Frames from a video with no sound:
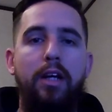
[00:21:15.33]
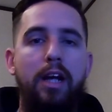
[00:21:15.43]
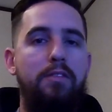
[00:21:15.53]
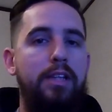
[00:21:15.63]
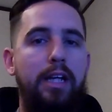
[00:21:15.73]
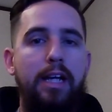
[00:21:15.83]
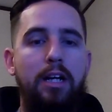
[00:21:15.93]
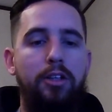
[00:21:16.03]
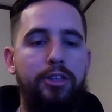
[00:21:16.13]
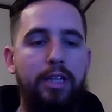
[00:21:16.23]
everything
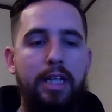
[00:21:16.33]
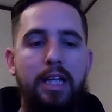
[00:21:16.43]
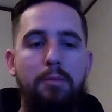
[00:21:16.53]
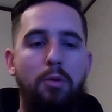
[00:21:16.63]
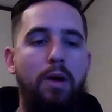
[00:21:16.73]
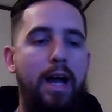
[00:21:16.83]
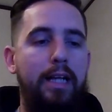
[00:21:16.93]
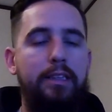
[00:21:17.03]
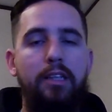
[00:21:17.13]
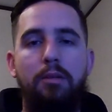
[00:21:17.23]
else. You got to keep it
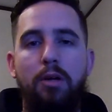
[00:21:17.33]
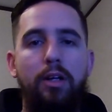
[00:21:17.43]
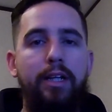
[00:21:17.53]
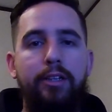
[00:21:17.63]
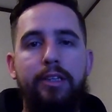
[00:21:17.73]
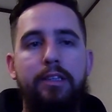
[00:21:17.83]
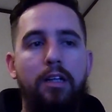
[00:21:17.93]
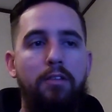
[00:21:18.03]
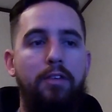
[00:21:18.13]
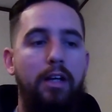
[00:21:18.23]
waxed up, all that good
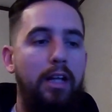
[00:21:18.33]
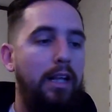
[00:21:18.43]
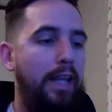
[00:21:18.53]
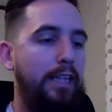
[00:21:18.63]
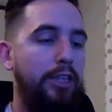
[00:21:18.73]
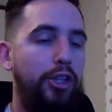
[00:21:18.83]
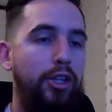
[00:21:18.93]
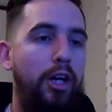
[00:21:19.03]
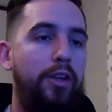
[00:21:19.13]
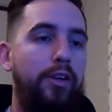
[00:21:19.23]
stuff. That's
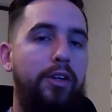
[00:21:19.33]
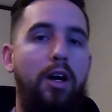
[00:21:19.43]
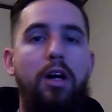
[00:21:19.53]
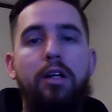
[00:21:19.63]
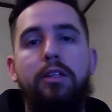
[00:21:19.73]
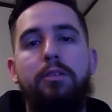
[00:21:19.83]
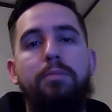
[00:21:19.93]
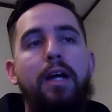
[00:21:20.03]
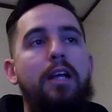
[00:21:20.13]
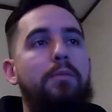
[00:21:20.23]
another con to
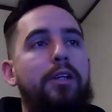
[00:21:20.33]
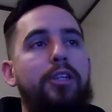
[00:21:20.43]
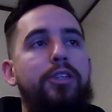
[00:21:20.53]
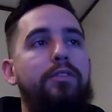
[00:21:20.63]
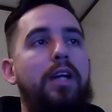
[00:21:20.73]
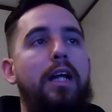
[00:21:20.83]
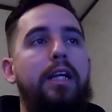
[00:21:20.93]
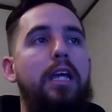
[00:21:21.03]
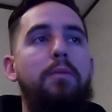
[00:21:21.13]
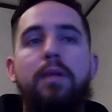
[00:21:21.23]
paint, because you've got to
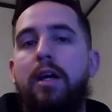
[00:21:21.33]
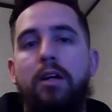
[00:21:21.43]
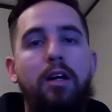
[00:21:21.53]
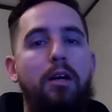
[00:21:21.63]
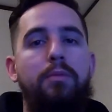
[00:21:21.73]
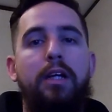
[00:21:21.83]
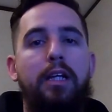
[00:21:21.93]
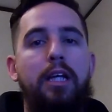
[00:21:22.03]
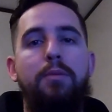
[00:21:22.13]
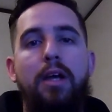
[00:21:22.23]
keep that up. You got
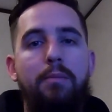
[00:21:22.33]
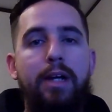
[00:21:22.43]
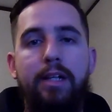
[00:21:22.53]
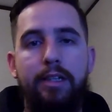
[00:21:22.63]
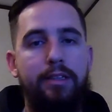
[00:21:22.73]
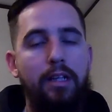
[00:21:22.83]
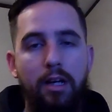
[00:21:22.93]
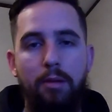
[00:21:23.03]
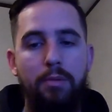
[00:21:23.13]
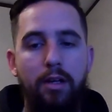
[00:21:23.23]
to keep that maintenance
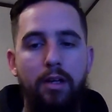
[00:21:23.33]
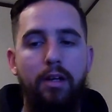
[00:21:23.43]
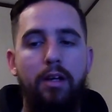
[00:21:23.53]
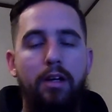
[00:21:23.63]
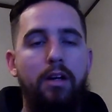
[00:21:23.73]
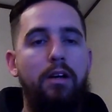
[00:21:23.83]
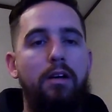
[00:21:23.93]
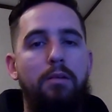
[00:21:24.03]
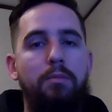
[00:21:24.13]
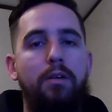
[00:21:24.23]
up.
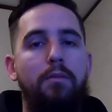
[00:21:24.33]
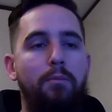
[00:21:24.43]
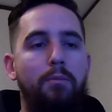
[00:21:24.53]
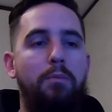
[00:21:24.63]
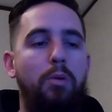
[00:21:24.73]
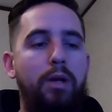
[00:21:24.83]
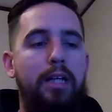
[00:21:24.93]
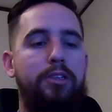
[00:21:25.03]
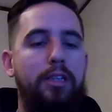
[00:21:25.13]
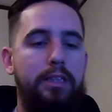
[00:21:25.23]
But what
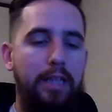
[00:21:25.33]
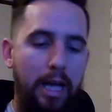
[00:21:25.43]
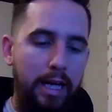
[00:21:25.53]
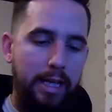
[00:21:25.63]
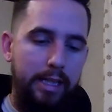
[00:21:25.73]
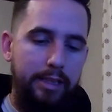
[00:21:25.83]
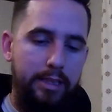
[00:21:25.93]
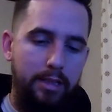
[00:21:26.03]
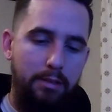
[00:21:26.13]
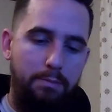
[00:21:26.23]
I was going to say
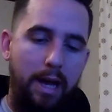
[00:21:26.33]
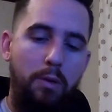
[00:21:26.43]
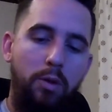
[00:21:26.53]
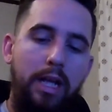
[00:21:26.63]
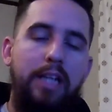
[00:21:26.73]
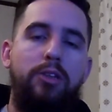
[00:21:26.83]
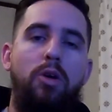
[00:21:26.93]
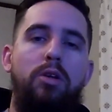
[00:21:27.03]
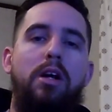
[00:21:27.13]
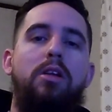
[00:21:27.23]
is, paint will last a
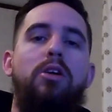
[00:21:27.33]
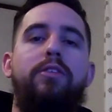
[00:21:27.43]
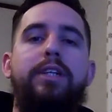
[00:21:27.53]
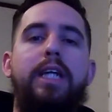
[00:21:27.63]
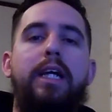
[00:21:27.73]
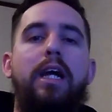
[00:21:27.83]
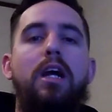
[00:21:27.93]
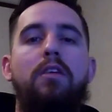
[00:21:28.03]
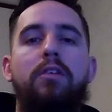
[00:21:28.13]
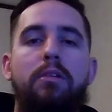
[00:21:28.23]
whole lot longer if you take
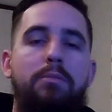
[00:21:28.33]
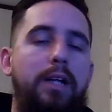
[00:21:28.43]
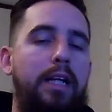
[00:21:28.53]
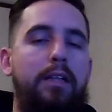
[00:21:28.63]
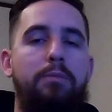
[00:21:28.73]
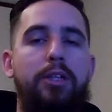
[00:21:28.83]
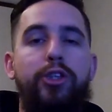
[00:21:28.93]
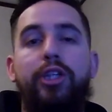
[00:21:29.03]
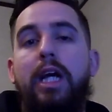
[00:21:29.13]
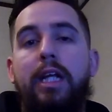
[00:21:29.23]
care of it.
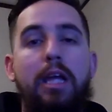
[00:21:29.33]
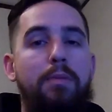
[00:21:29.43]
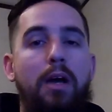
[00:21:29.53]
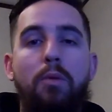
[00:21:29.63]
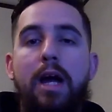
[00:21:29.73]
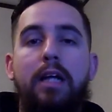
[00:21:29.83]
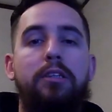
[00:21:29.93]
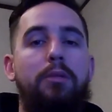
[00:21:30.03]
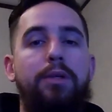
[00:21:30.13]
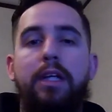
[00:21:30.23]
But you got to keep that
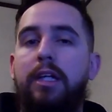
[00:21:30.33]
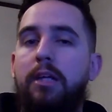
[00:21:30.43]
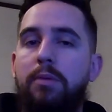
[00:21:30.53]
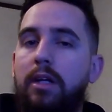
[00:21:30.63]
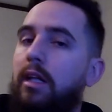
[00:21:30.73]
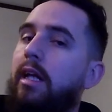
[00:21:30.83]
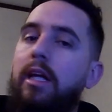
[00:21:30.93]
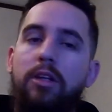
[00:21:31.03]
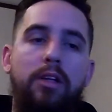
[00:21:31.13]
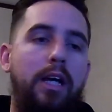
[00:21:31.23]
wax up. You got to keep it
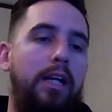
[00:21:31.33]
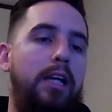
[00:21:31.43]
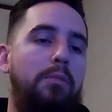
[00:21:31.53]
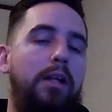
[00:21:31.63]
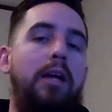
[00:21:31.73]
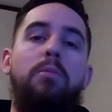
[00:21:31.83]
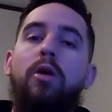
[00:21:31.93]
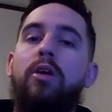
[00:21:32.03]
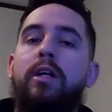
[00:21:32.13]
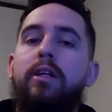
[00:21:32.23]
clean. You got to keep clay
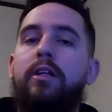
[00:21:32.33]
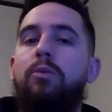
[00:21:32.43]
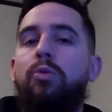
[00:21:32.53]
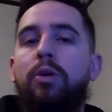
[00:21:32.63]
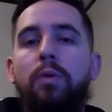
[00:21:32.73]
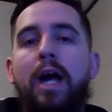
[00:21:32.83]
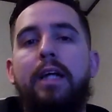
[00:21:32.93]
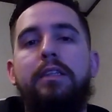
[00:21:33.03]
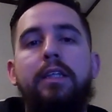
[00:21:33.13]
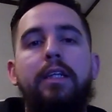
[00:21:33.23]
barring it and then
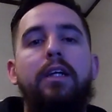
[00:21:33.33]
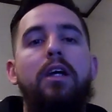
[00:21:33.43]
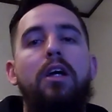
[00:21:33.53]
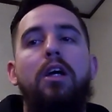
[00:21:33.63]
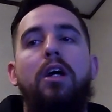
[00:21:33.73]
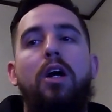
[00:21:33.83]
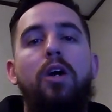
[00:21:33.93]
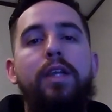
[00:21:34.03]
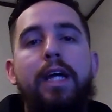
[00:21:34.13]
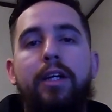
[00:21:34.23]
re-waxing it.
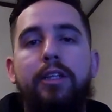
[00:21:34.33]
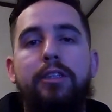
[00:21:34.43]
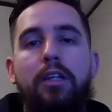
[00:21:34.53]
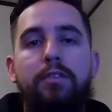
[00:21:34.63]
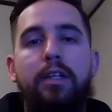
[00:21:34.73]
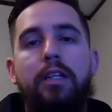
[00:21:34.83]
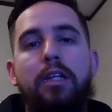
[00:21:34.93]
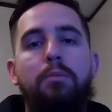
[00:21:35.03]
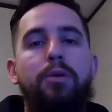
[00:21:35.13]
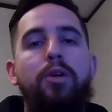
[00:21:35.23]
All that good stuff to get
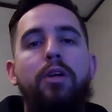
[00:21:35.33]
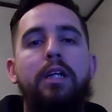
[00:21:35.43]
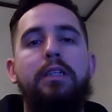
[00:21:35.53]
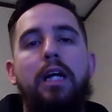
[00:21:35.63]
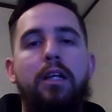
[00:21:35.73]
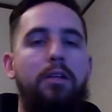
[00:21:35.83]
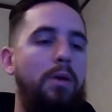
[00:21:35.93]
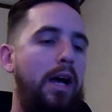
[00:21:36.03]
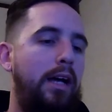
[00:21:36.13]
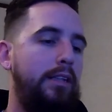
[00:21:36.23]
the impurities out of the
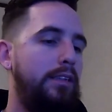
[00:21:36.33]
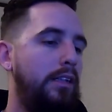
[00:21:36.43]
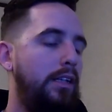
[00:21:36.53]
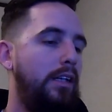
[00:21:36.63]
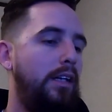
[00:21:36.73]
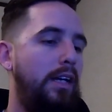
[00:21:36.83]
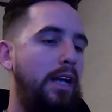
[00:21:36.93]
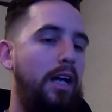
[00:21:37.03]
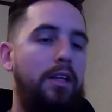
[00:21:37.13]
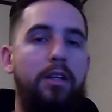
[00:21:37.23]
wax and
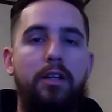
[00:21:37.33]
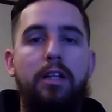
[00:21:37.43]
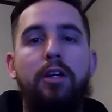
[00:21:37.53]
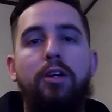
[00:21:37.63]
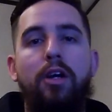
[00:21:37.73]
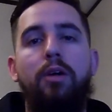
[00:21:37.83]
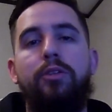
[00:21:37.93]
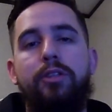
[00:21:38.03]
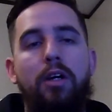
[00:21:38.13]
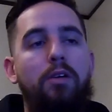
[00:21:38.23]
out of the clear
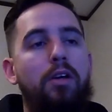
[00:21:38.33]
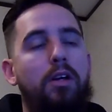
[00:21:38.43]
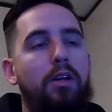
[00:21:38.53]
coat. So,